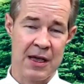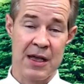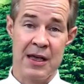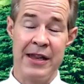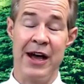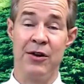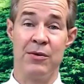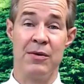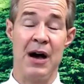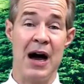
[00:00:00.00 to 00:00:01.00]
Now,
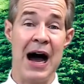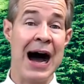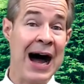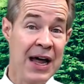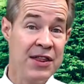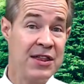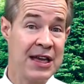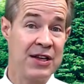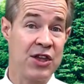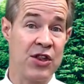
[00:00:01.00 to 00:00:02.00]
I
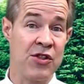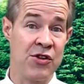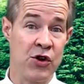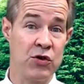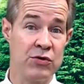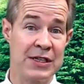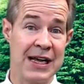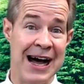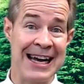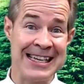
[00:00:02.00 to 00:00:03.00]
think that those
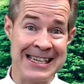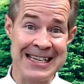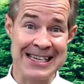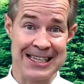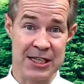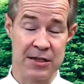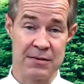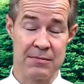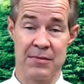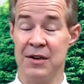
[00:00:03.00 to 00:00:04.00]
ideas
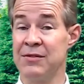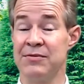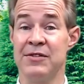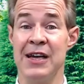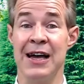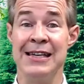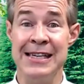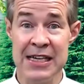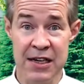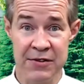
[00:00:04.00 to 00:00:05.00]
of the
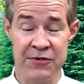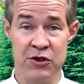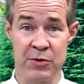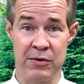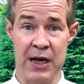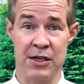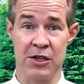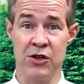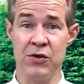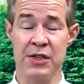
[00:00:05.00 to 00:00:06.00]
idea of human rights and
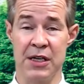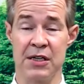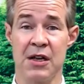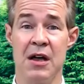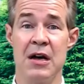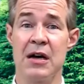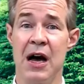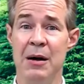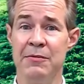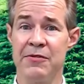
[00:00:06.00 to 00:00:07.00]
those things
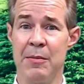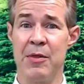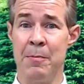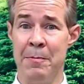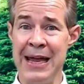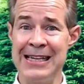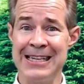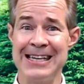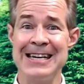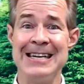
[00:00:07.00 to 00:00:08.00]
come from the
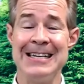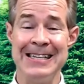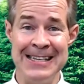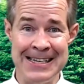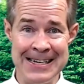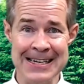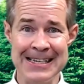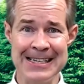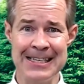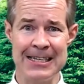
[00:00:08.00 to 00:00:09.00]
basic
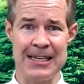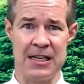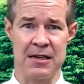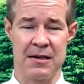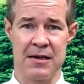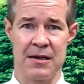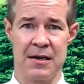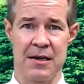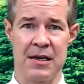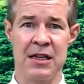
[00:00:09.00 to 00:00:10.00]
dignity
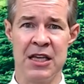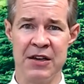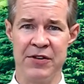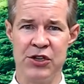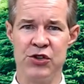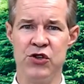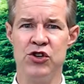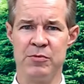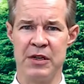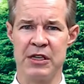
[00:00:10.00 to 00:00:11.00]
given to
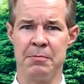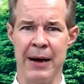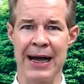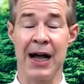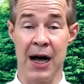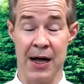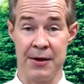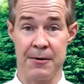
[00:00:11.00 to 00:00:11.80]
humans by God.